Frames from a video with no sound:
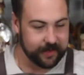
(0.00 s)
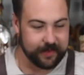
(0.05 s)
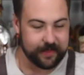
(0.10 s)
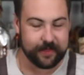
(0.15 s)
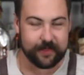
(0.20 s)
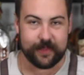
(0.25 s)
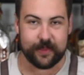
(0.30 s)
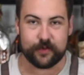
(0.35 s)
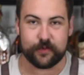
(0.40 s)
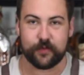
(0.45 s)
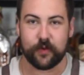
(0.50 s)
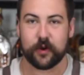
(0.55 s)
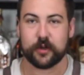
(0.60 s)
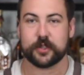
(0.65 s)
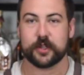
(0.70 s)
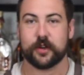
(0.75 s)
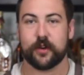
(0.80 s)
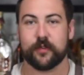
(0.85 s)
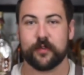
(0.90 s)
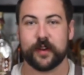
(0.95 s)
This
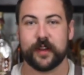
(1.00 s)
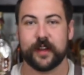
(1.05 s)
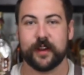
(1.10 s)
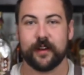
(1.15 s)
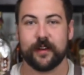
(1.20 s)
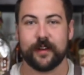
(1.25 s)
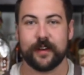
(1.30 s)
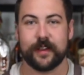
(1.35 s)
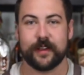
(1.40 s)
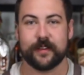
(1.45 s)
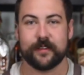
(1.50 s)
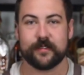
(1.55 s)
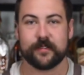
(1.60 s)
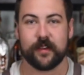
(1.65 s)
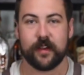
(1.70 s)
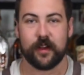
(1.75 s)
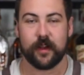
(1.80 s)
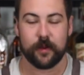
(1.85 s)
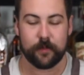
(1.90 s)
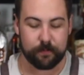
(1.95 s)
version over here is
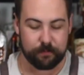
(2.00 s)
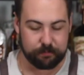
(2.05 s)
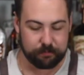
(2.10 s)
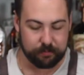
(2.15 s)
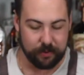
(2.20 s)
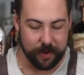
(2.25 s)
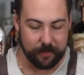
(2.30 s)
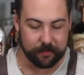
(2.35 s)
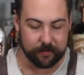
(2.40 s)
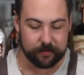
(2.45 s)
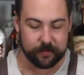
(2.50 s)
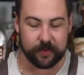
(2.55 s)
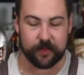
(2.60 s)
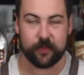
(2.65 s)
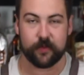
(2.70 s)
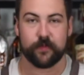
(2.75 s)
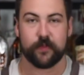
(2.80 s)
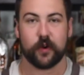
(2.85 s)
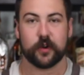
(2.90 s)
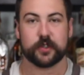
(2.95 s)
probably
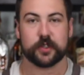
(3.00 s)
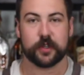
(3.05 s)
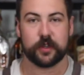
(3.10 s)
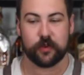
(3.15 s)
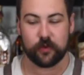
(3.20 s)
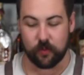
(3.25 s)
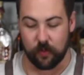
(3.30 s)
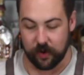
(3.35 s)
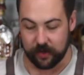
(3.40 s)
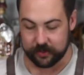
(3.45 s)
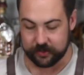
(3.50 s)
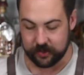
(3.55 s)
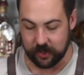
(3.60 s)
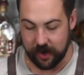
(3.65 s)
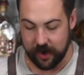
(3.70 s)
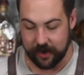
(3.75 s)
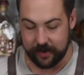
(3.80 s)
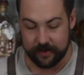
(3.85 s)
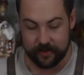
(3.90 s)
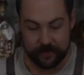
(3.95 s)
the version you'd want to
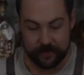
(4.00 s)
try.